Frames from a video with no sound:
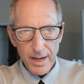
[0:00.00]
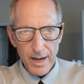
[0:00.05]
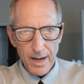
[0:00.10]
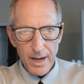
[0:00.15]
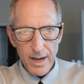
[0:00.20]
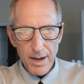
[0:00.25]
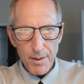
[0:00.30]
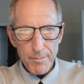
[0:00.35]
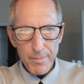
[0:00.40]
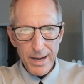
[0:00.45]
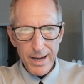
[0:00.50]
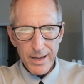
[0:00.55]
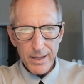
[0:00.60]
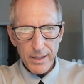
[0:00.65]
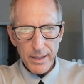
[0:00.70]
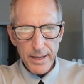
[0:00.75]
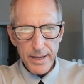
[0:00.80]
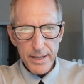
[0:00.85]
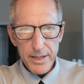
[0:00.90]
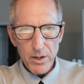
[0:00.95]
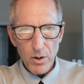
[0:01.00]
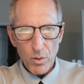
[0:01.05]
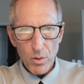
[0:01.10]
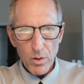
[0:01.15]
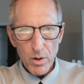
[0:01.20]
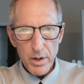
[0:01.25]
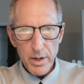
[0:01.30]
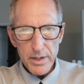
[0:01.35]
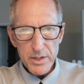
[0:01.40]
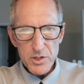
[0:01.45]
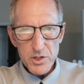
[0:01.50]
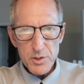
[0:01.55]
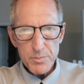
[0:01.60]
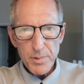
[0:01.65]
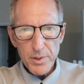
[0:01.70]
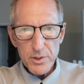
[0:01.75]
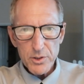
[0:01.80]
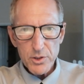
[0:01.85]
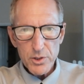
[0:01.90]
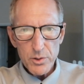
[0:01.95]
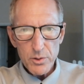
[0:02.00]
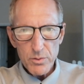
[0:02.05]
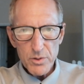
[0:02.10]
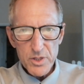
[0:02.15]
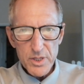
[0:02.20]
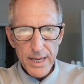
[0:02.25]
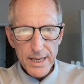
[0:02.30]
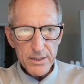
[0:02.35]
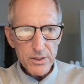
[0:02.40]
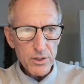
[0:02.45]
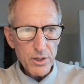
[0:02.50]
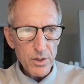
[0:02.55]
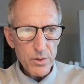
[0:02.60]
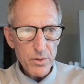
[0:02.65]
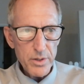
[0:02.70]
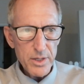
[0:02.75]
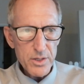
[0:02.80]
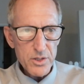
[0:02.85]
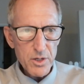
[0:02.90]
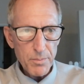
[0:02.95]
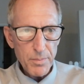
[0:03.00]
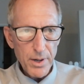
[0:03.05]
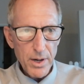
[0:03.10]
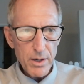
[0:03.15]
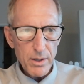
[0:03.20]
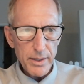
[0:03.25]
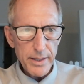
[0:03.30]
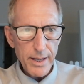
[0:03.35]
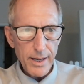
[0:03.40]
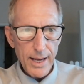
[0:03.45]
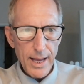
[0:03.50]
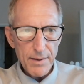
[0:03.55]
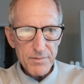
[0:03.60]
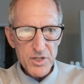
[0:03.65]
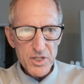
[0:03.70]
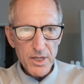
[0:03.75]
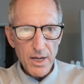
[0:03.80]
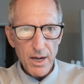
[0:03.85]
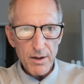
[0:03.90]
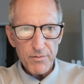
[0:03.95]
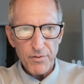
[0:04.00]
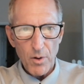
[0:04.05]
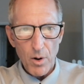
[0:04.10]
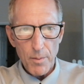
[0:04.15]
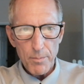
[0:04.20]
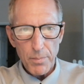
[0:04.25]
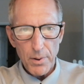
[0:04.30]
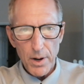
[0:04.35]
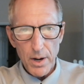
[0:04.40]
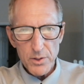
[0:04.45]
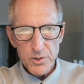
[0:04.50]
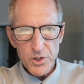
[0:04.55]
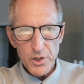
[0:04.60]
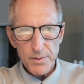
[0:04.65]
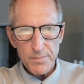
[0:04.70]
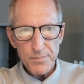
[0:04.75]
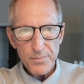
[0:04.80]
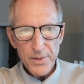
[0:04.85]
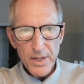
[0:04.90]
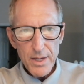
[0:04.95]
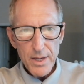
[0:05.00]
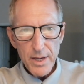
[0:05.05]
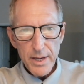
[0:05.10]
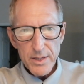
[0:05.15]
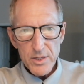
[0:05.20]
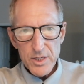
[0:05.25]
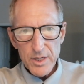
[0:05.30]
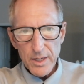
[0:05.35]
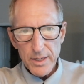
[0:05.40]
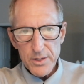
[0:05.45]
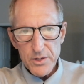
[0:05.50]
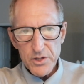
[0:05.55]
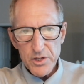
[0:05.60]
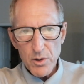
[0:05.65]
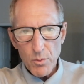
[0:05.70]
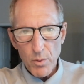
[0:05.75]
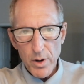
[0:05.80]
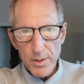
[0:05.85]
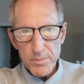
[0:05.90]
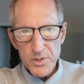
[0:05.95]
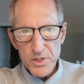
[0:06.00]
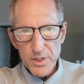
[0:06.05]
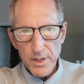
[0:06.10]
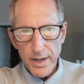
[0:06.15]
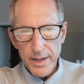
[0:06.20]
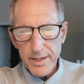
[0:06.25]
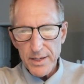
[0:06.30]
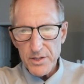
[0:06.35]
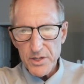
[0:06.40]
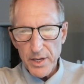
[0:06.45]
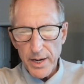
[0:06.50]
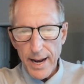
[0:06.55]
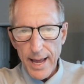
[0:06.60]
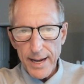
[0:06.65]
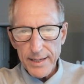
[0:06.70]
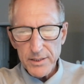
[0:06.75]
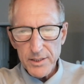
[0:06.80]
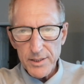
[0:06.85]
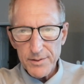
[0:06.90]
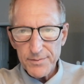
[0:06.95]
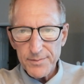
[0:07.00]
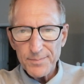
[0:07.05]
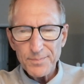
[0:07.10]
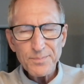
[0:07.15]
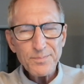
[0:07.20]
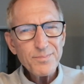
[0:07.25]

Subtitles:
Malay or Espiritu Santo is apparently a livestock farm project. Its listed website is inactive.